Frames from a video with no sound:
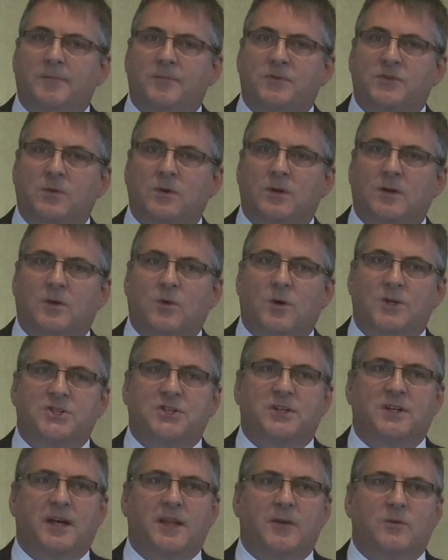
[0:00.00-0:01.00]
to a
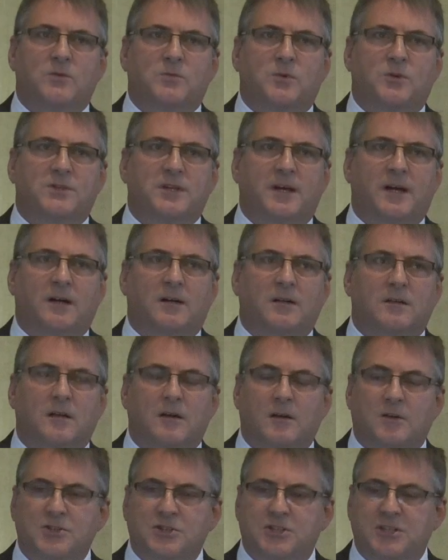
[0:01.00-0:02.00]
questionnaire that was put out
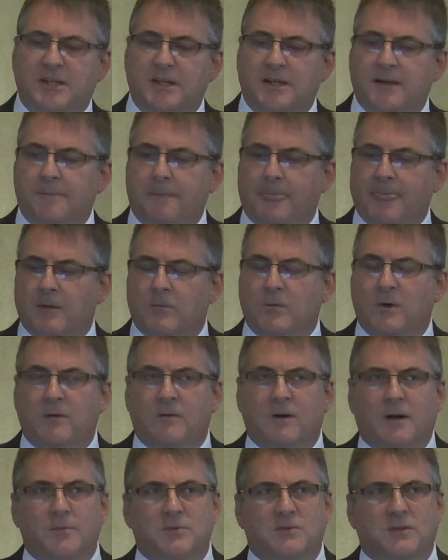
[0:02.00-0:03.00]
last year, and we
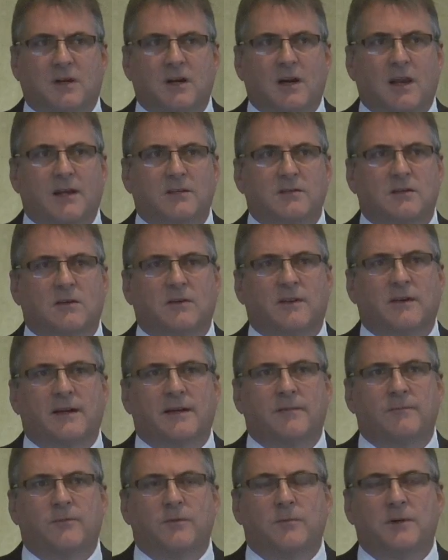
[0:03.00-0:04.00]
were able to collect a lot of that
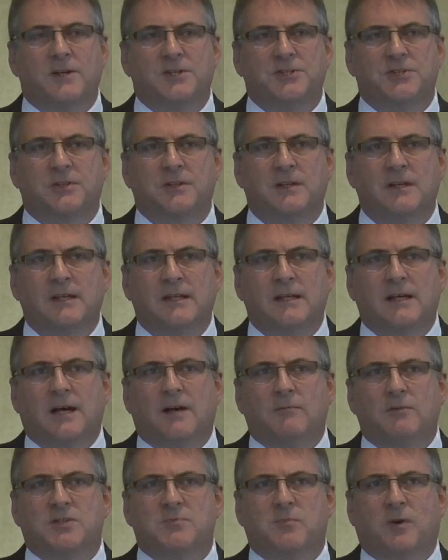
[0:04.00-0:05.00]
information
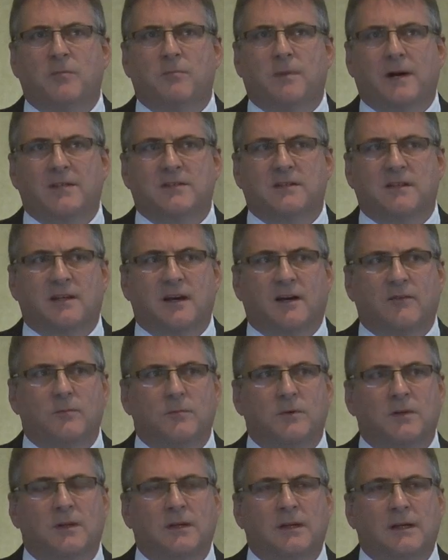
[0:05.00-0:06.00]
and respond back to the
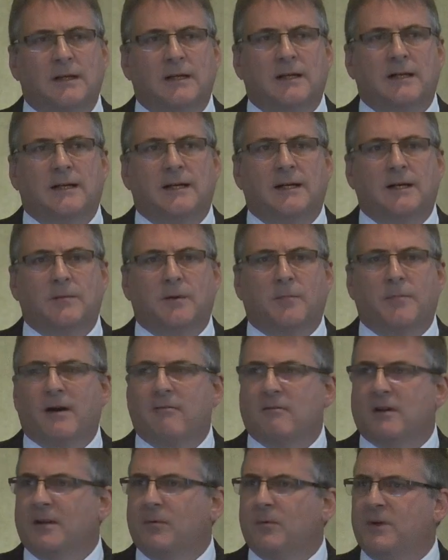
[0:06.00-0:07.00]
government.
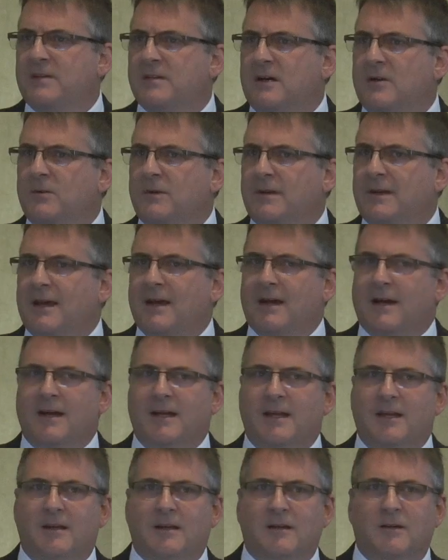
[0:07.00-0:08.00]
Apparently we don't get
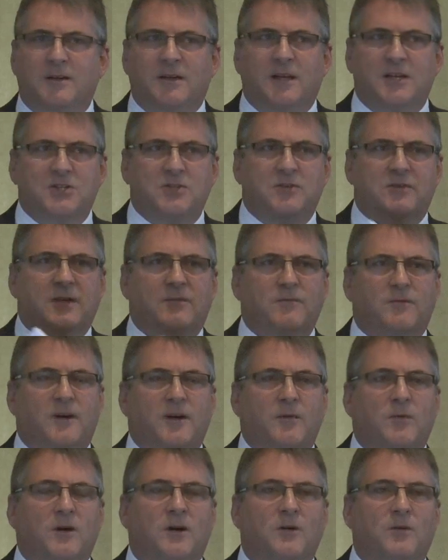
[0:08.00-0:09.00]
a, yes, you've done
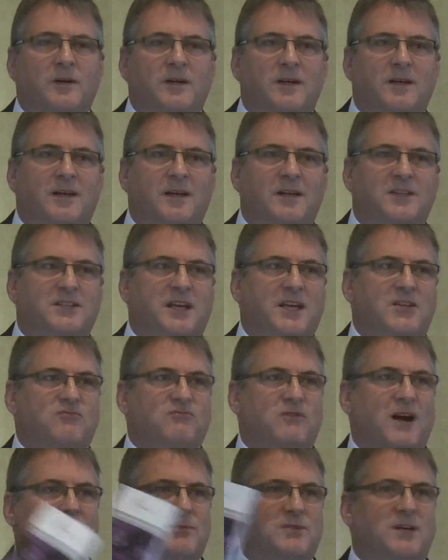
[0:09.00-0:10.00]
very well, it gets
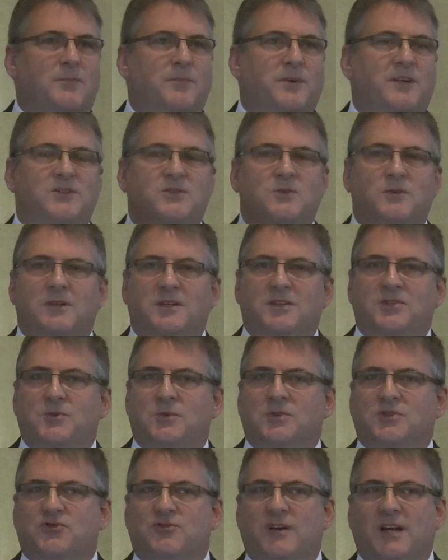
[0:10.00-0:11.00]
wrapped up into
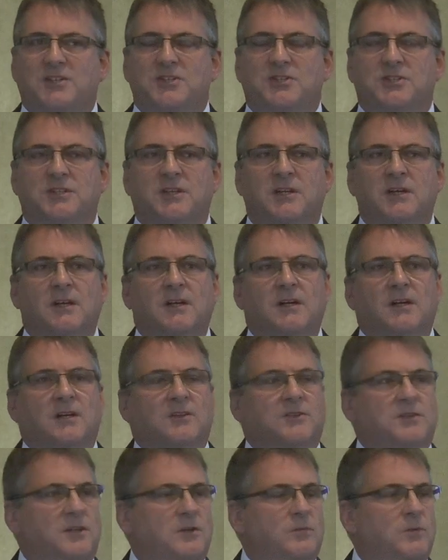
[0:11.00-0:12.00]
a strategy.
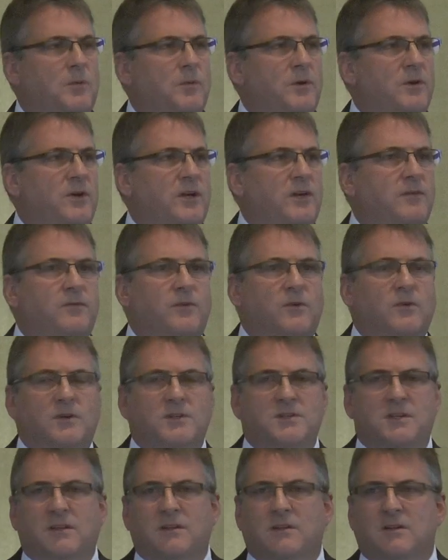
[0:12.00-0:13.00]
So what we're looking for
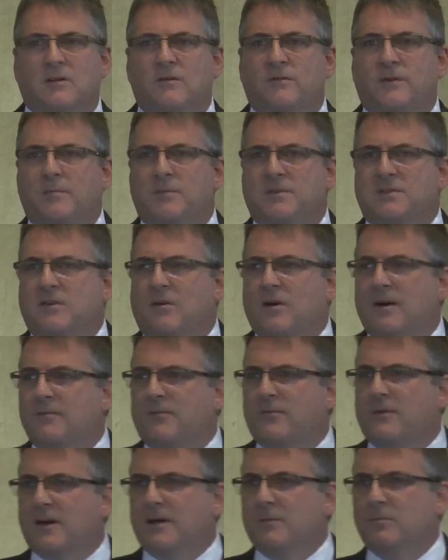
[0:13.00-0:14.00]
is in the November
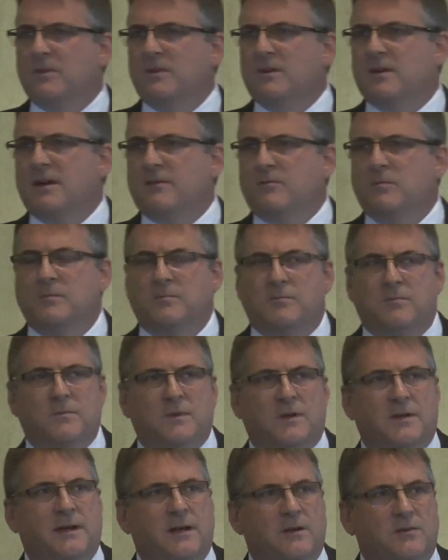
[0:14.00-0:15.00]
timeframe, when the government
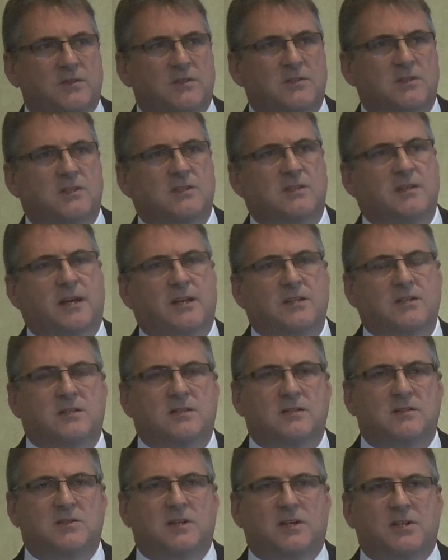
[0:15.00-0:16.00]
announces its
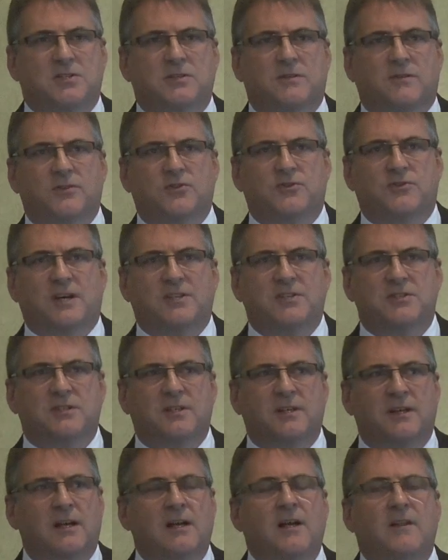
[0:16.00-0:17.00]
next section of the
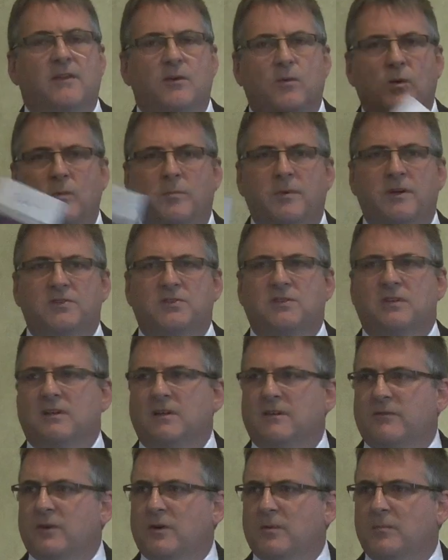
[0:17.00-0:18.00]
strategy, there will be a
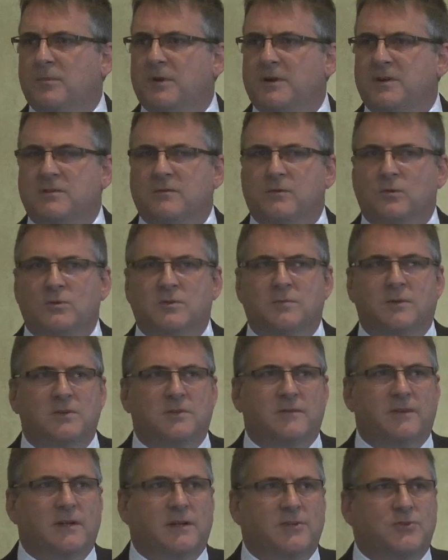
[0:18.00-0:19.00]
significant piece of
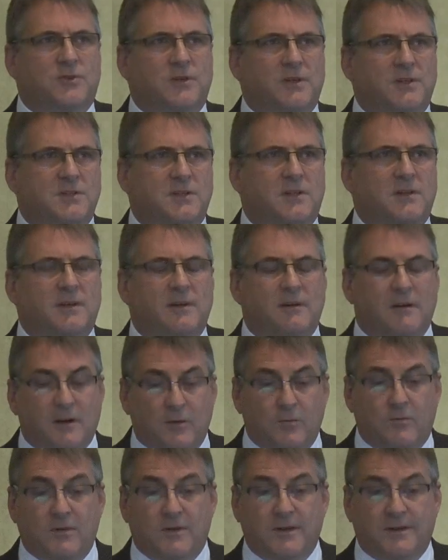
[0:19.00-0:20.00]
automotive electronics in there,
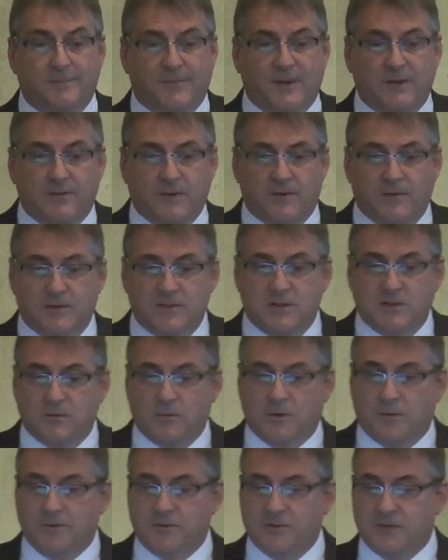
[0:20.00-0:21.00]
hopefully, if they've listened to
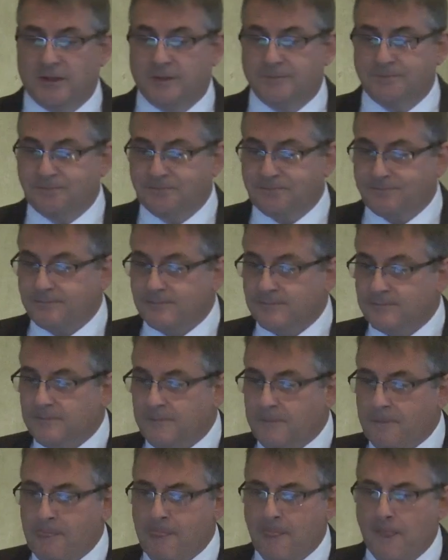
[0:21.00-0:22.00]
what we've said.
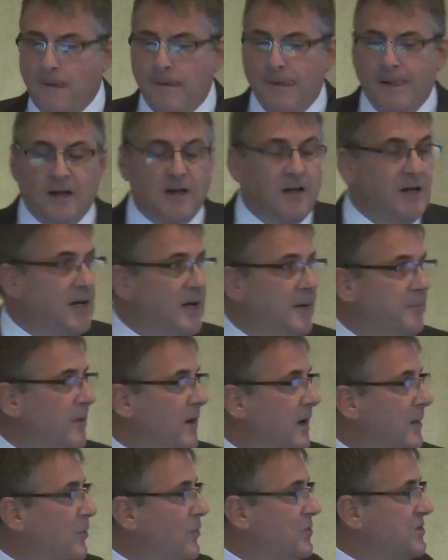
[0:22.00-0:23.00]

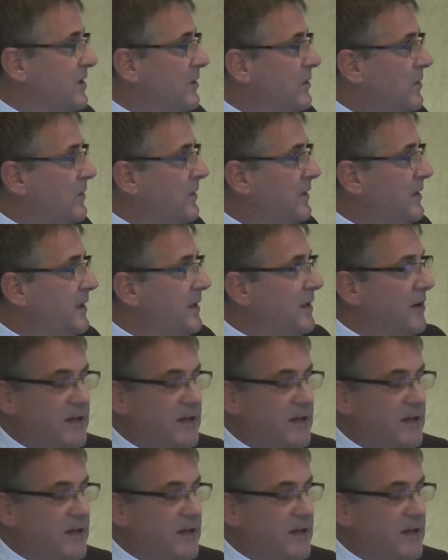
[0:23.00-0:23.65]
I'm also on the